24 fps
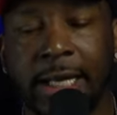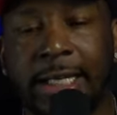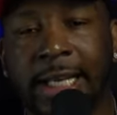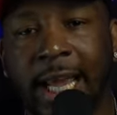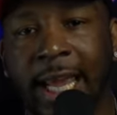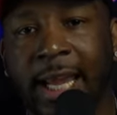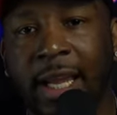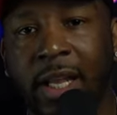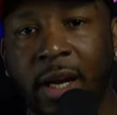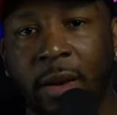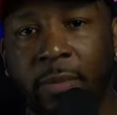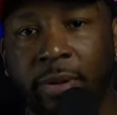and
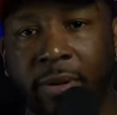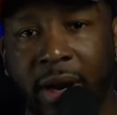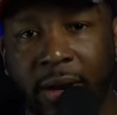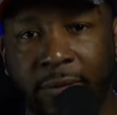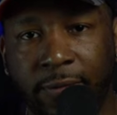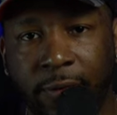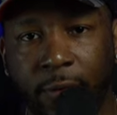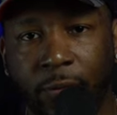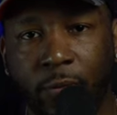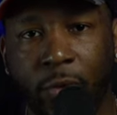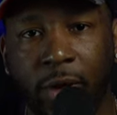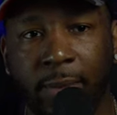taking a
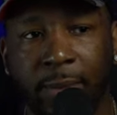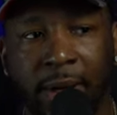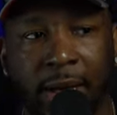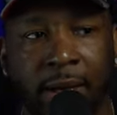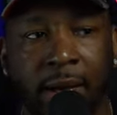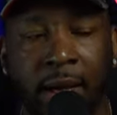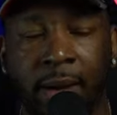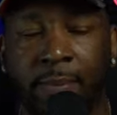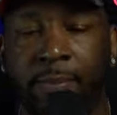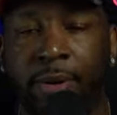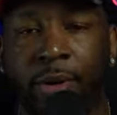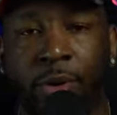break from
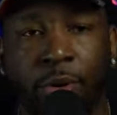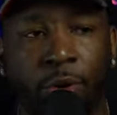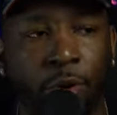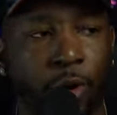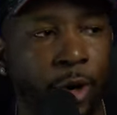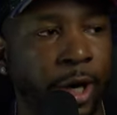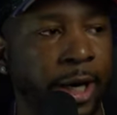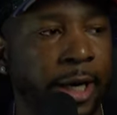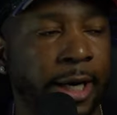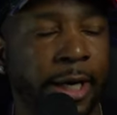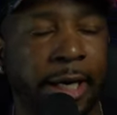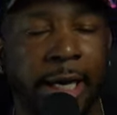women and
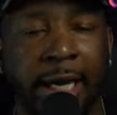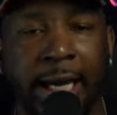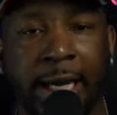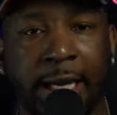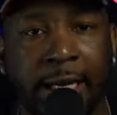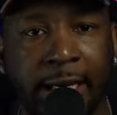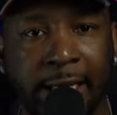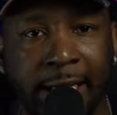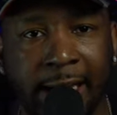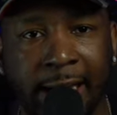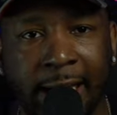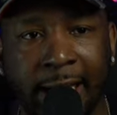porn and
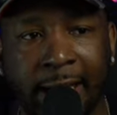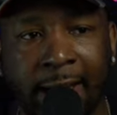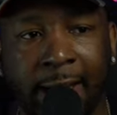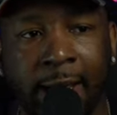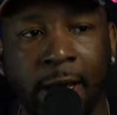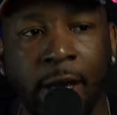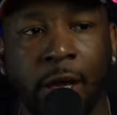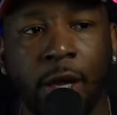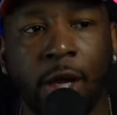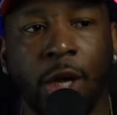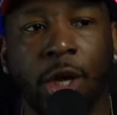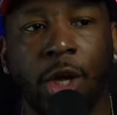
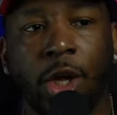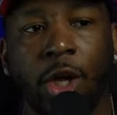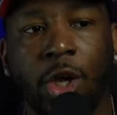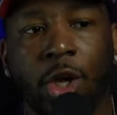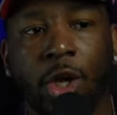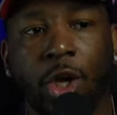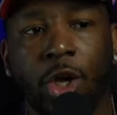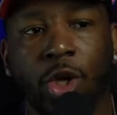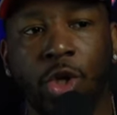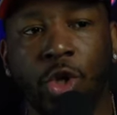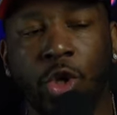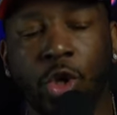anything.
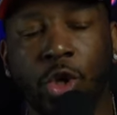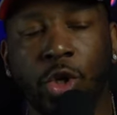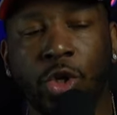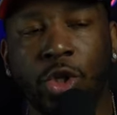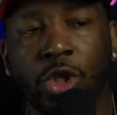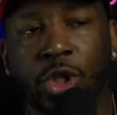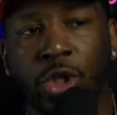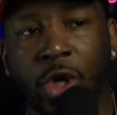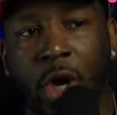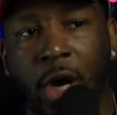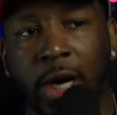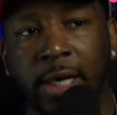
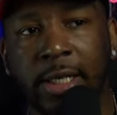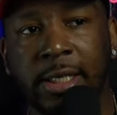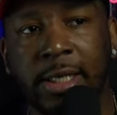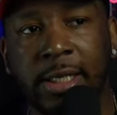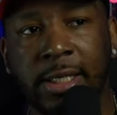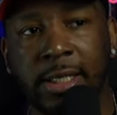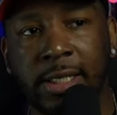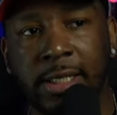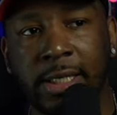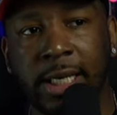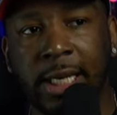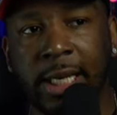You'll start
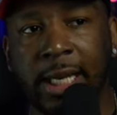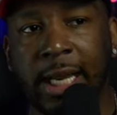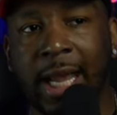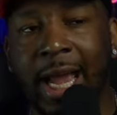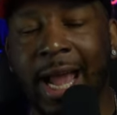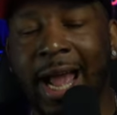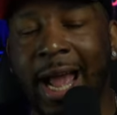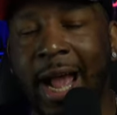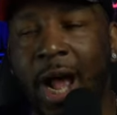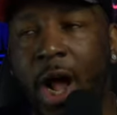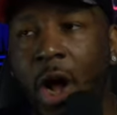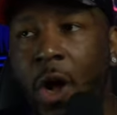to
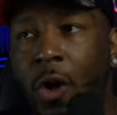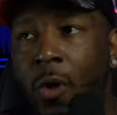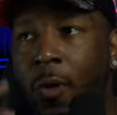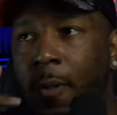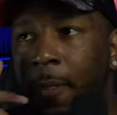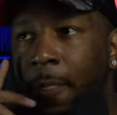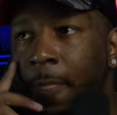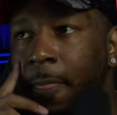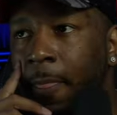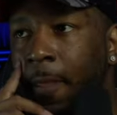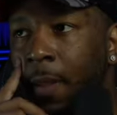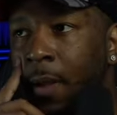see
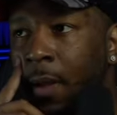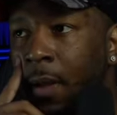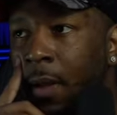how